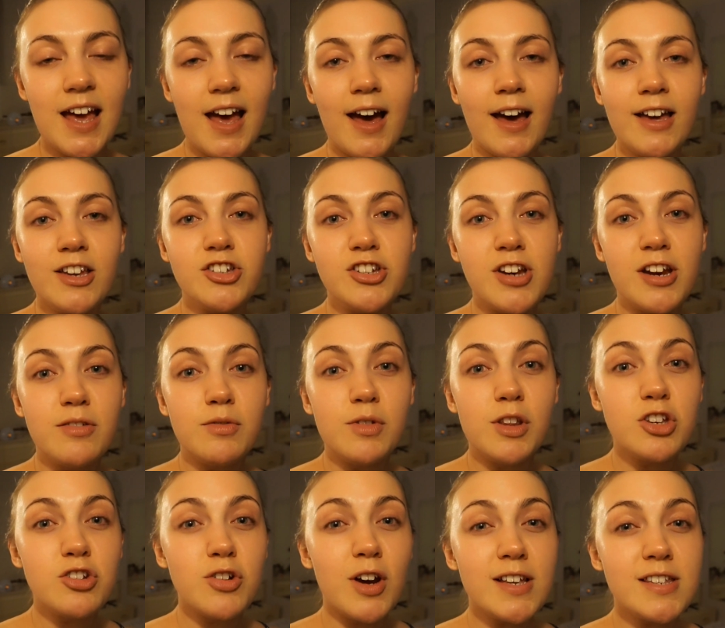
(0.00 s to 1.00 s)
I
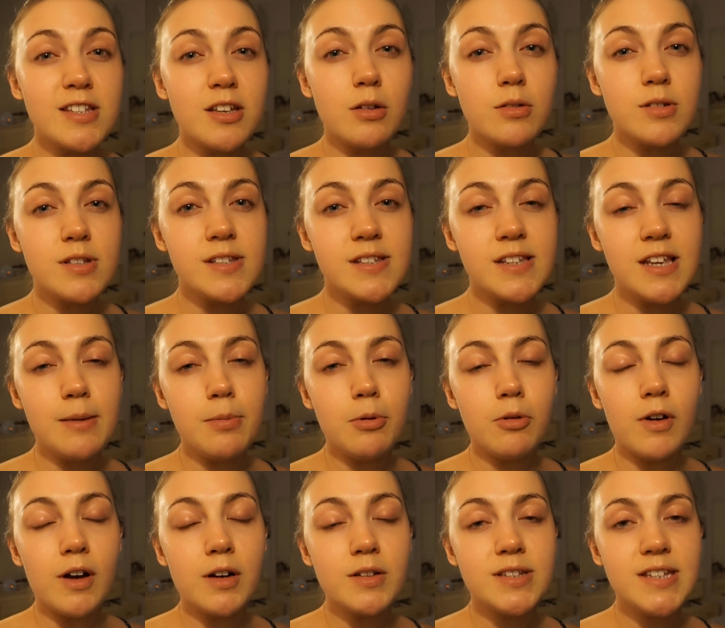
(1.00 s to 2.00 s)
generally try to go to sleep
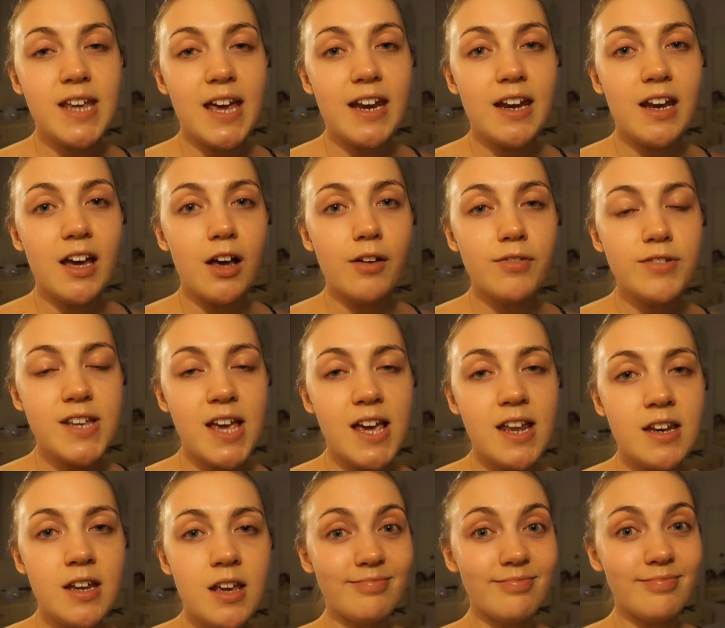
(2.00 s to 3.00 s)
around 9:30,
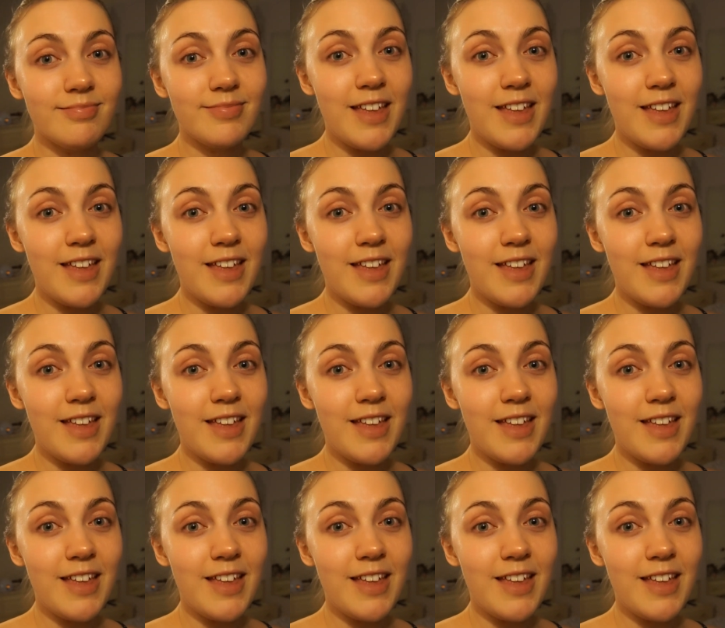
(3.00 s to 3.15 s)
10:30.